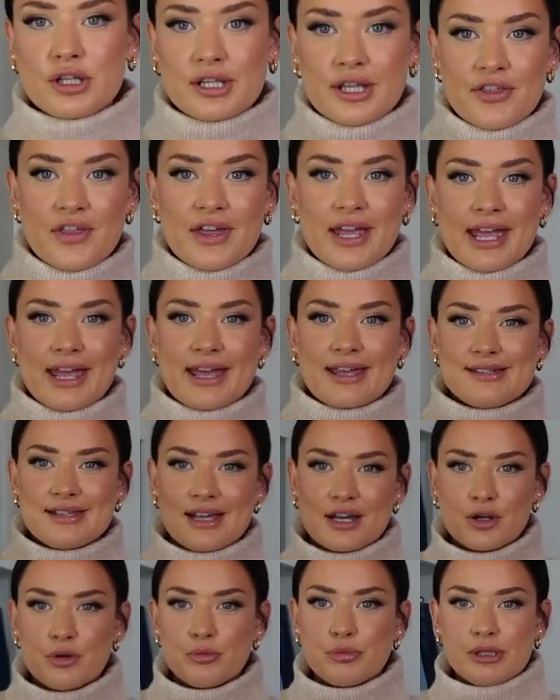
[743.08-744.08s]
only thing is,
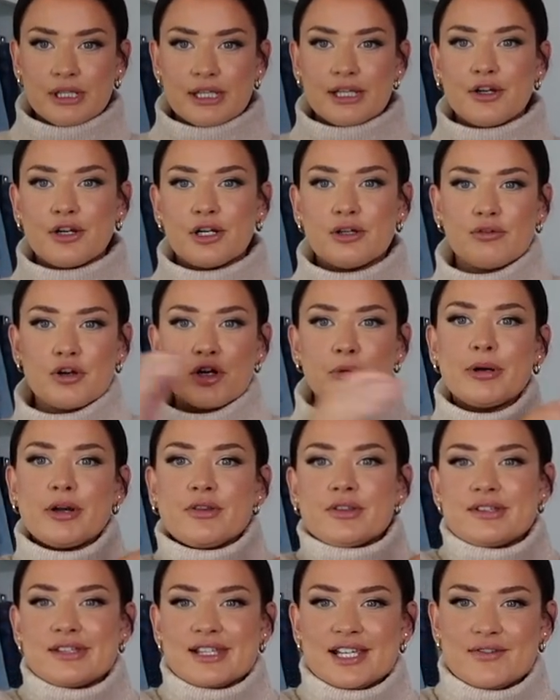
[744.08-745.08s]
I completely got it wrong about
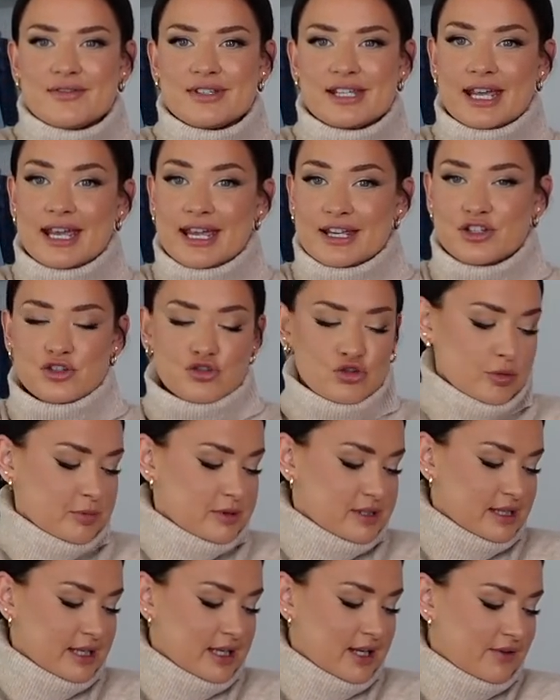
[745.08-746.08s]
the sleeves. It is drop
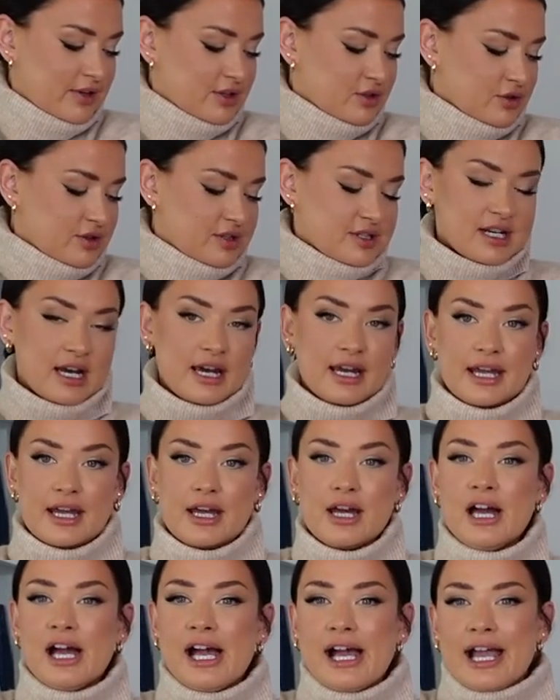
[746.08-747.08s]
sleeve. It does start
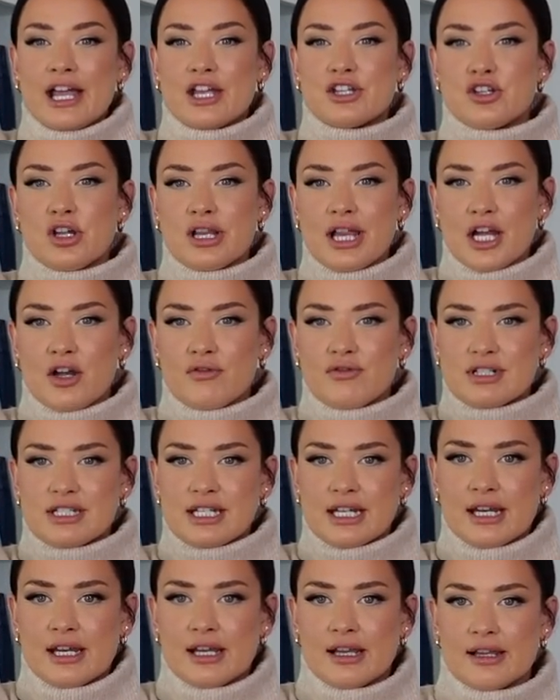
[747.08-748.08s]
here. It's not like a
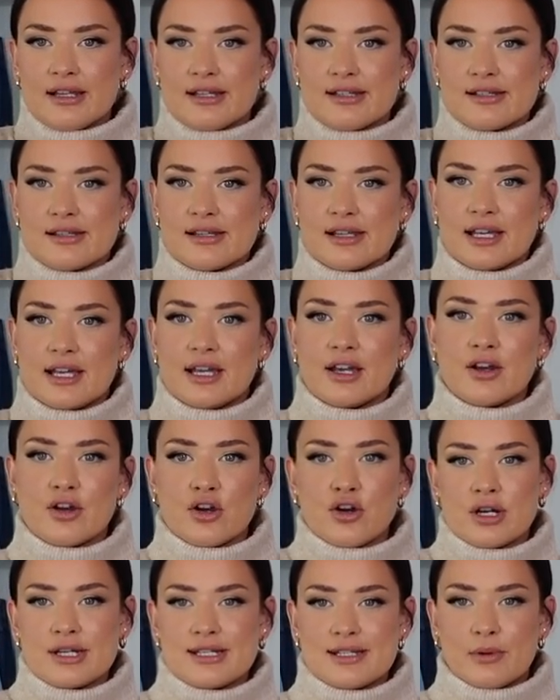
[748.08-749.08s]
ridiculously
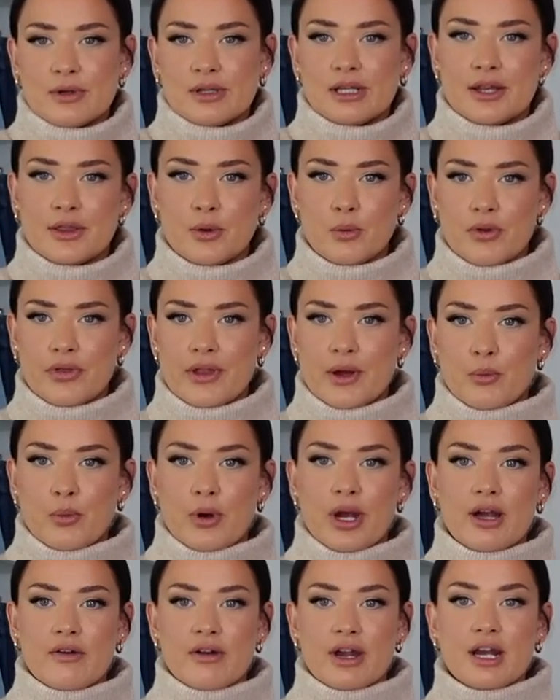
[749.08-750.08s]
crazy one like the one that I'm
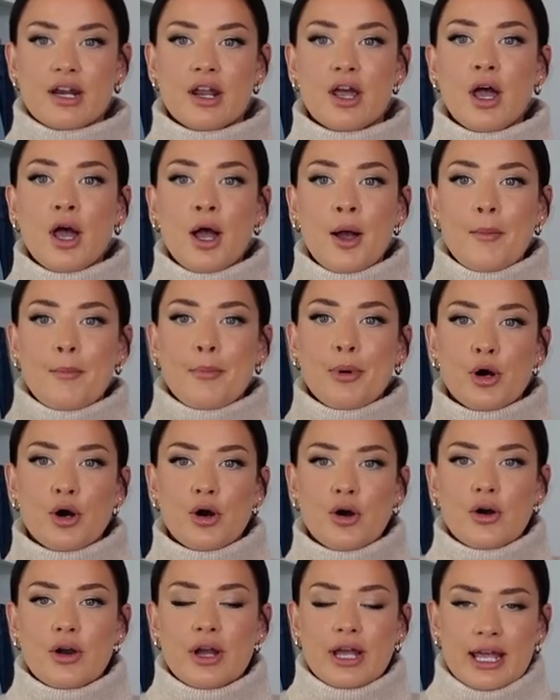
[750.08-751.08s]
wearing,
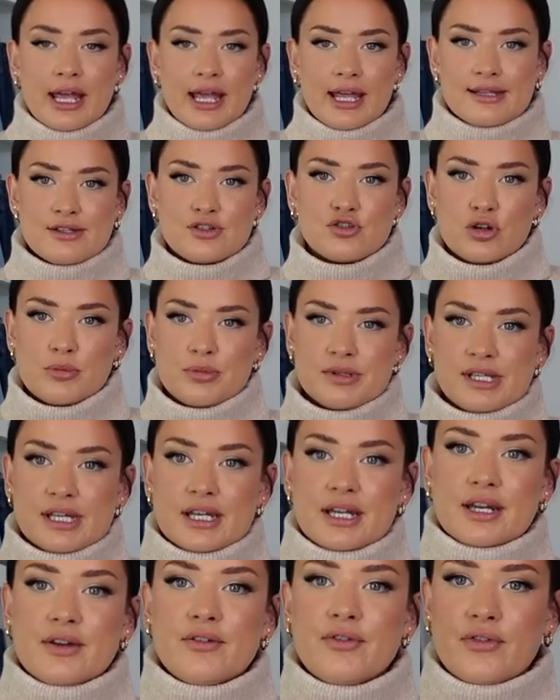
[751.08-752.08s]
but it is drop
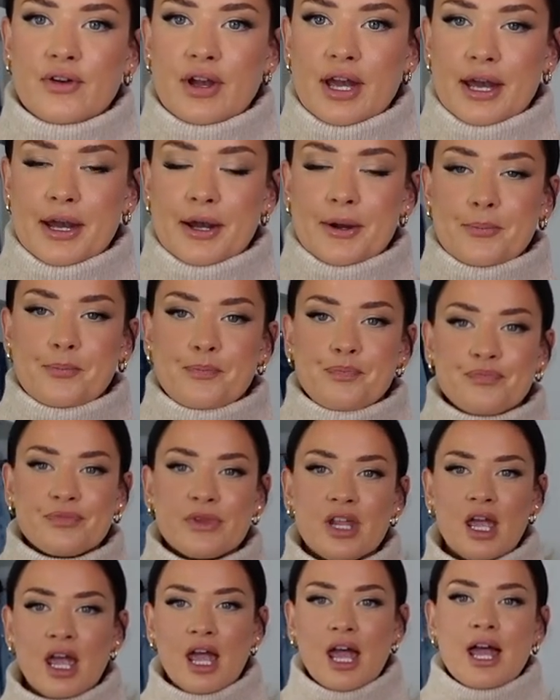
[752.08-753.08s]
sleeve.
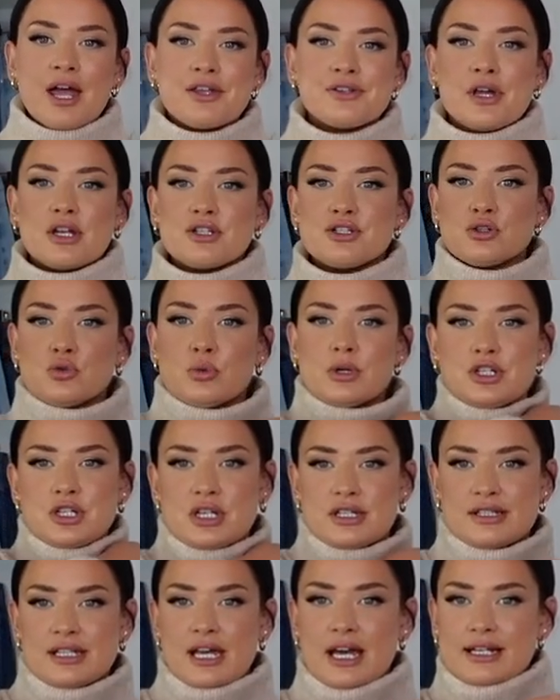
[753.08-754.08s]
So I do wish
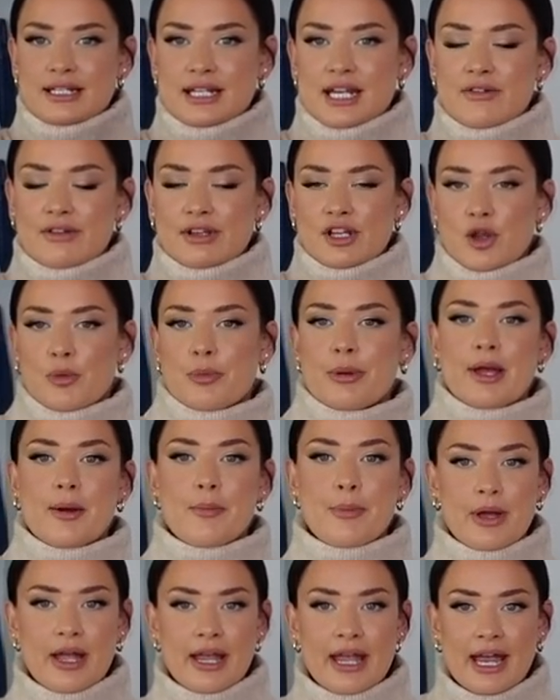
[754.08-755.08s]
it started here a little bit,
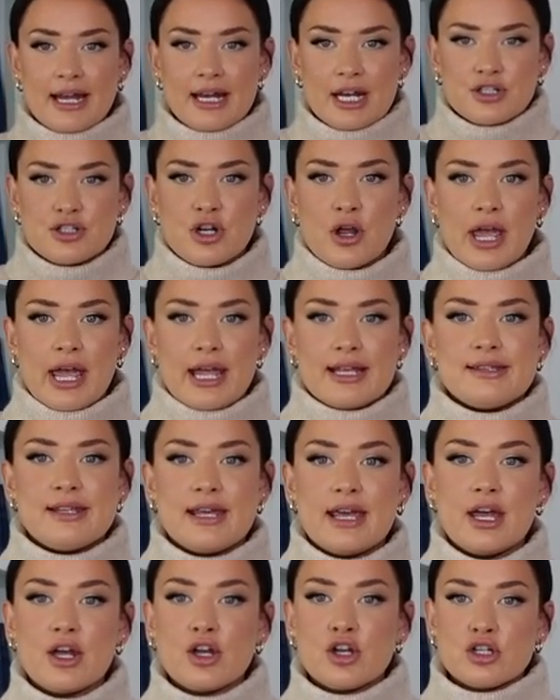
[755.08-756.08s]
but again, I don't hate
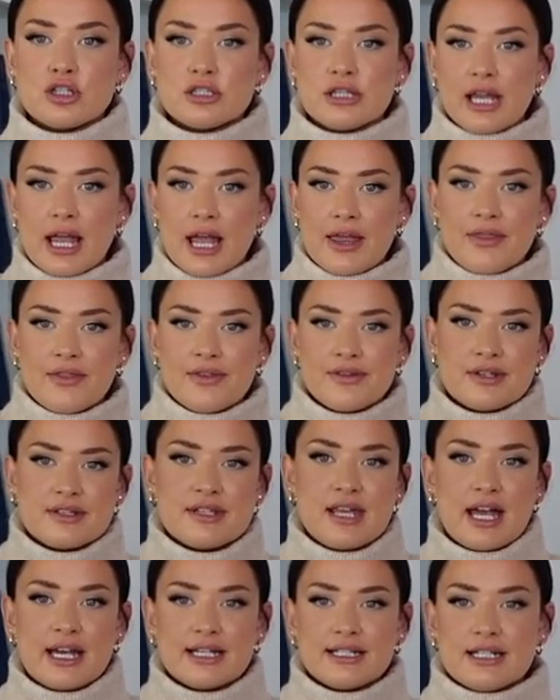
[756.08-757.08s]
it. Good lengths. It's
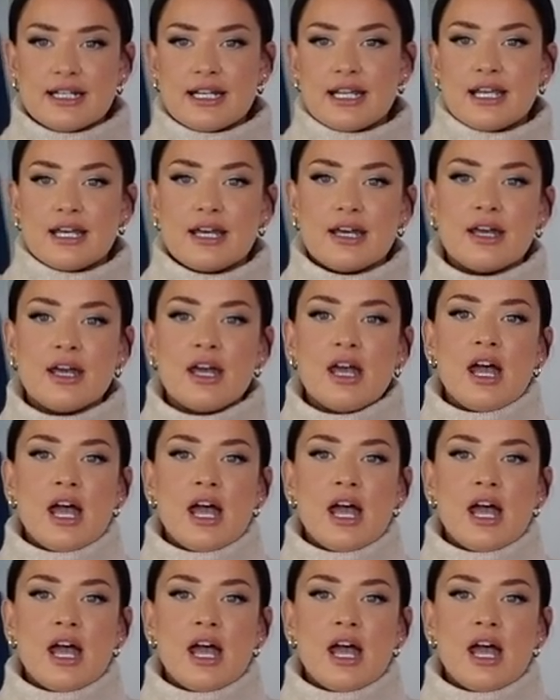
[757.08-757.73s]
hiding here.